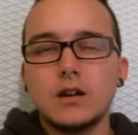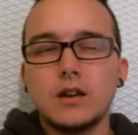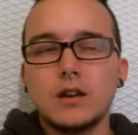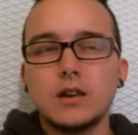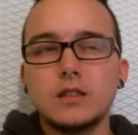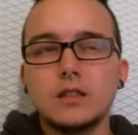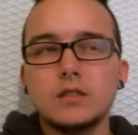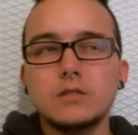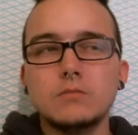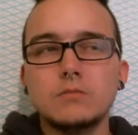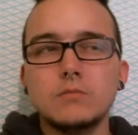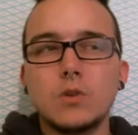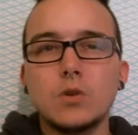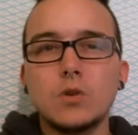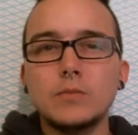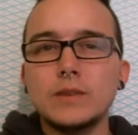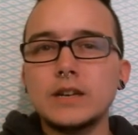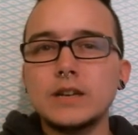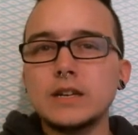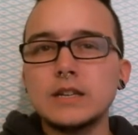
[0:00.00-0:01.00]
In the
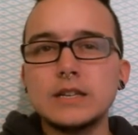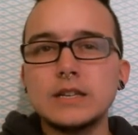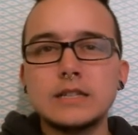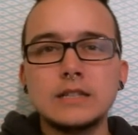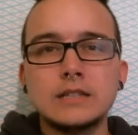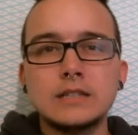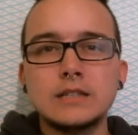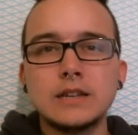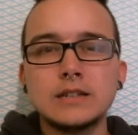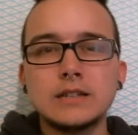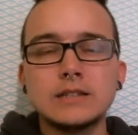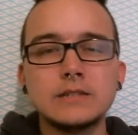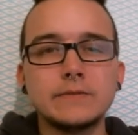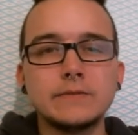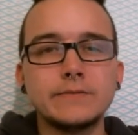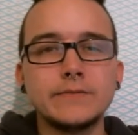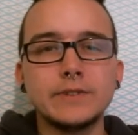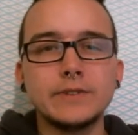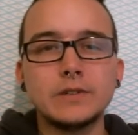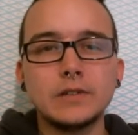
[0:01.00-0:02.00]
moment, it doesn't
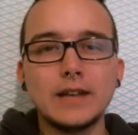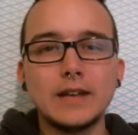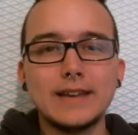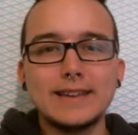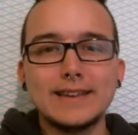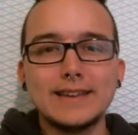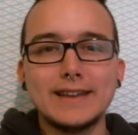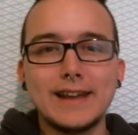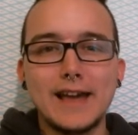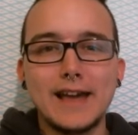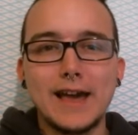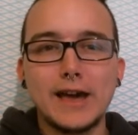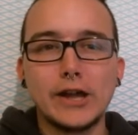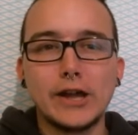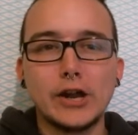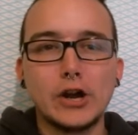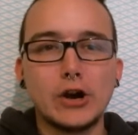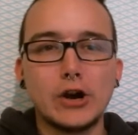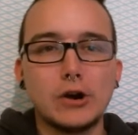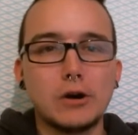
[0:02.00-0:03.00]
feel like it at
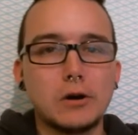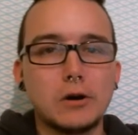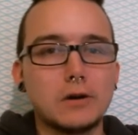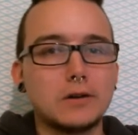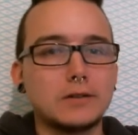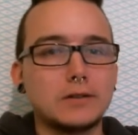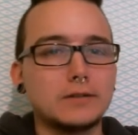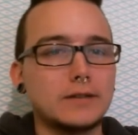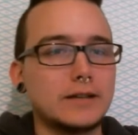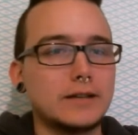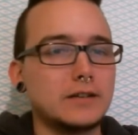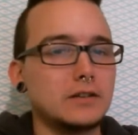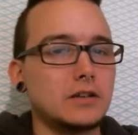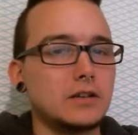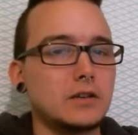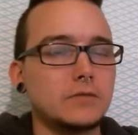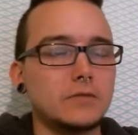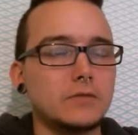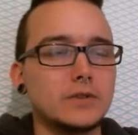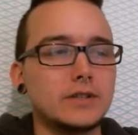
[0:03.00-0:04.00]
all. Like,
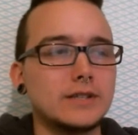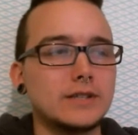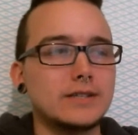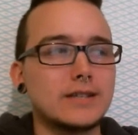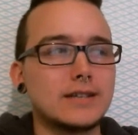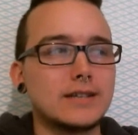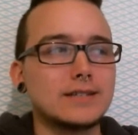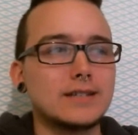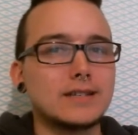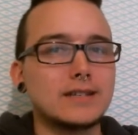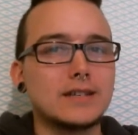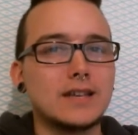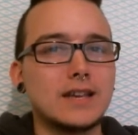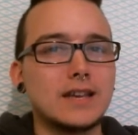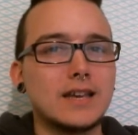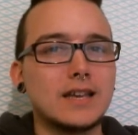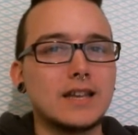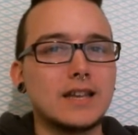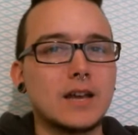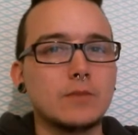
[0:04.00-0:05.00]
it really doesn't.
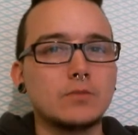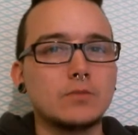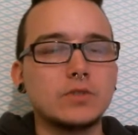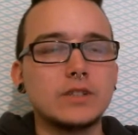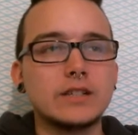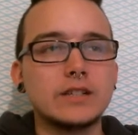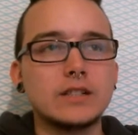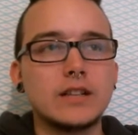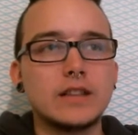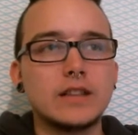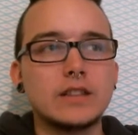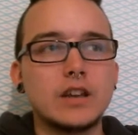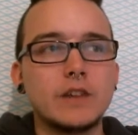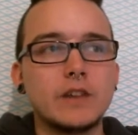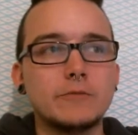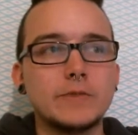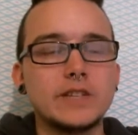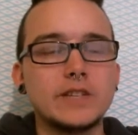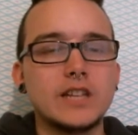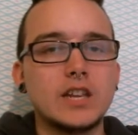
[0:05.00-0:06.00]
And I'm really glad that
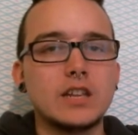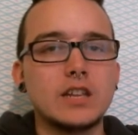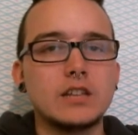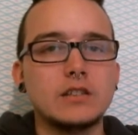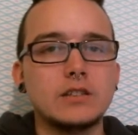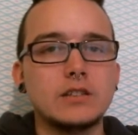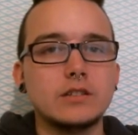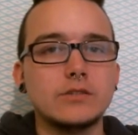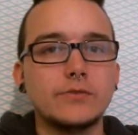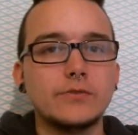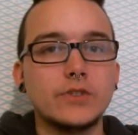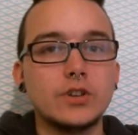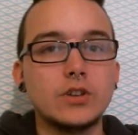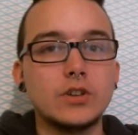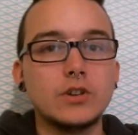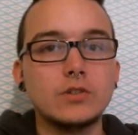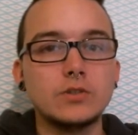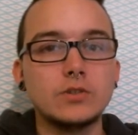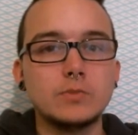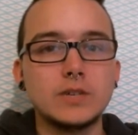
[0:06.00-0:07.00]
I've been taking these
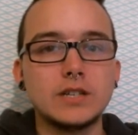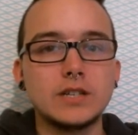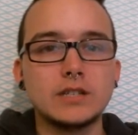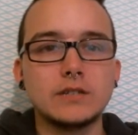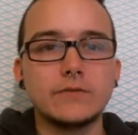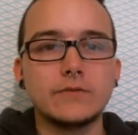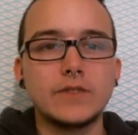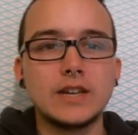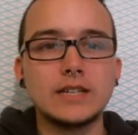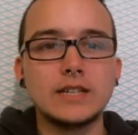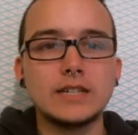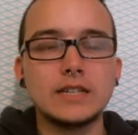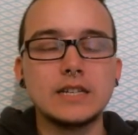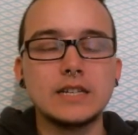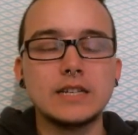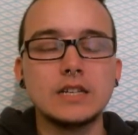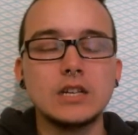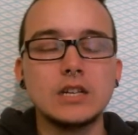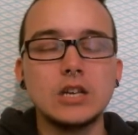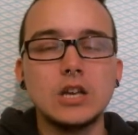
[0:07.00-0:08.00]
videos because if I
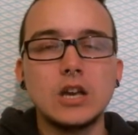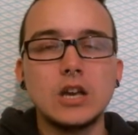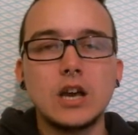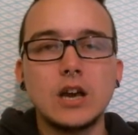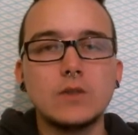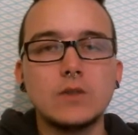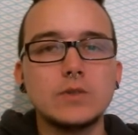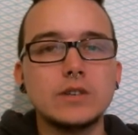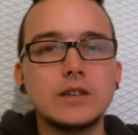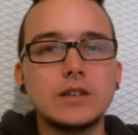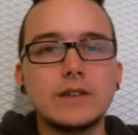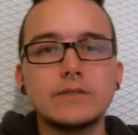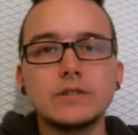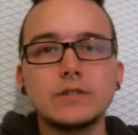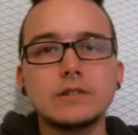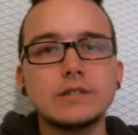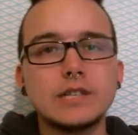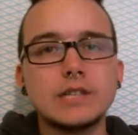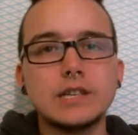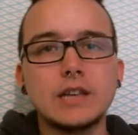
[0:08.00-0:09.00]
didn't, I would never
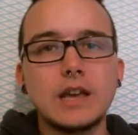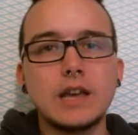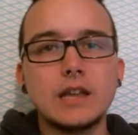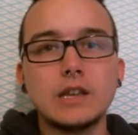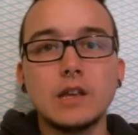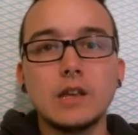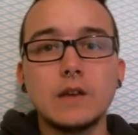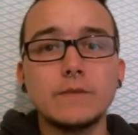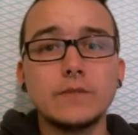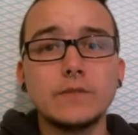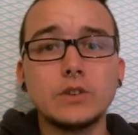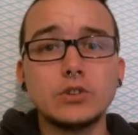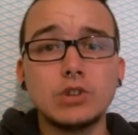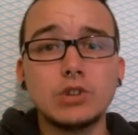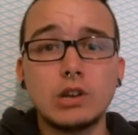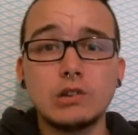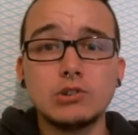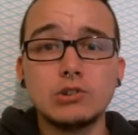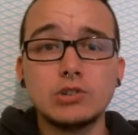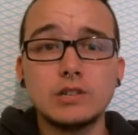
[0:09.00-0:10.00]
see any of the
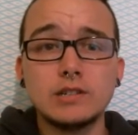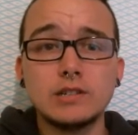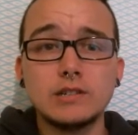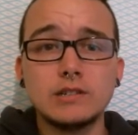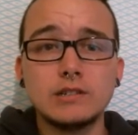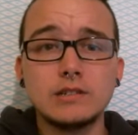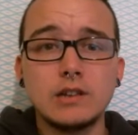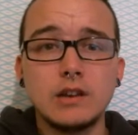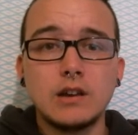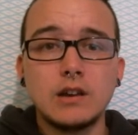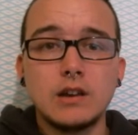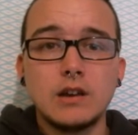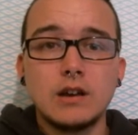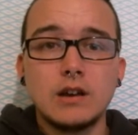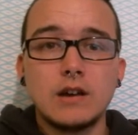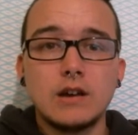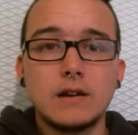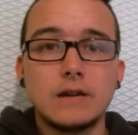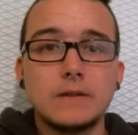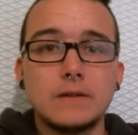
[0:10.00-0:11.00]
changes.
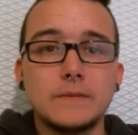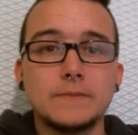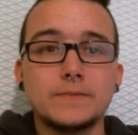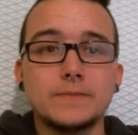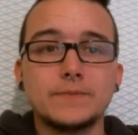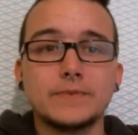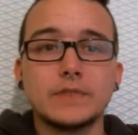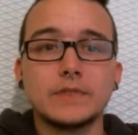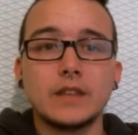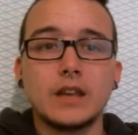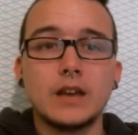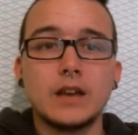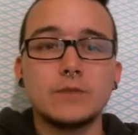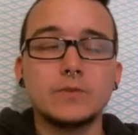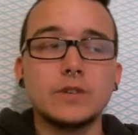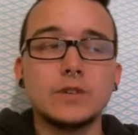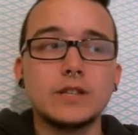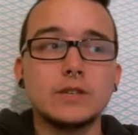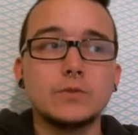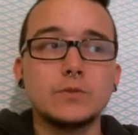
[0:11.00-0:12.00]
I
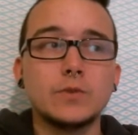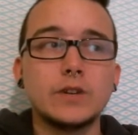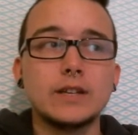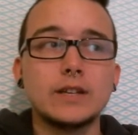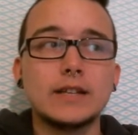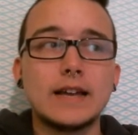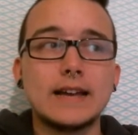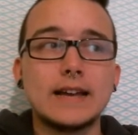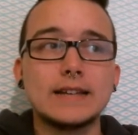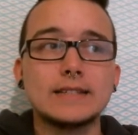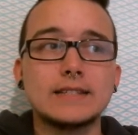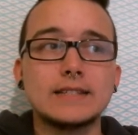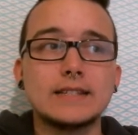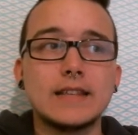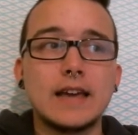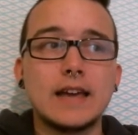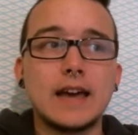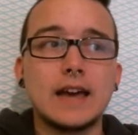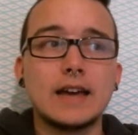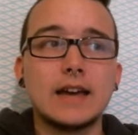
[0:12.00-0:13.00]
really realized
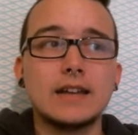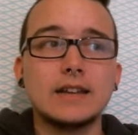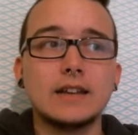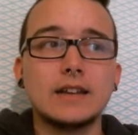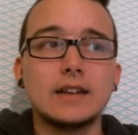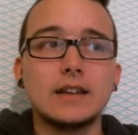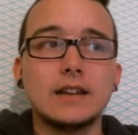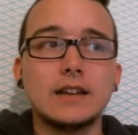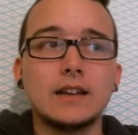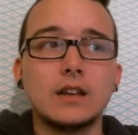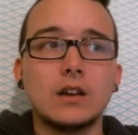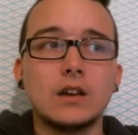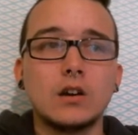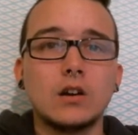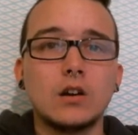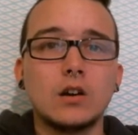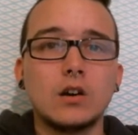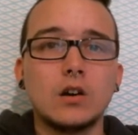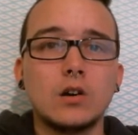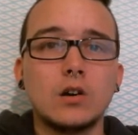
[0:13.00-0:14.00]
that
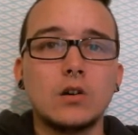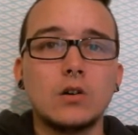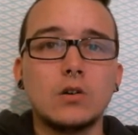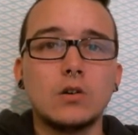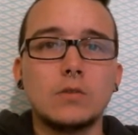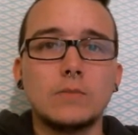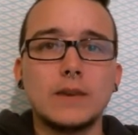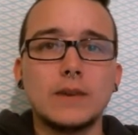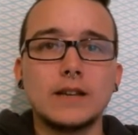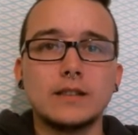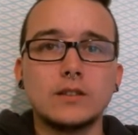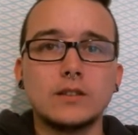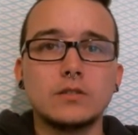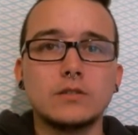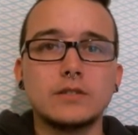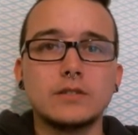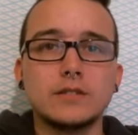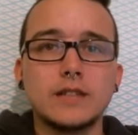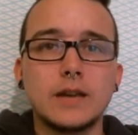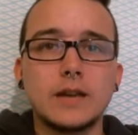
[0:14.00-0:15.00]
all my
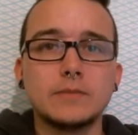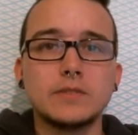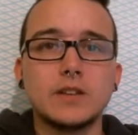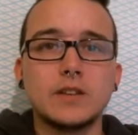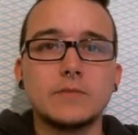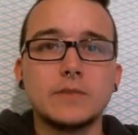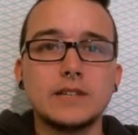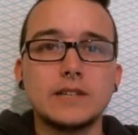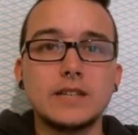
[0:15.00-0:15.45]
little steps have been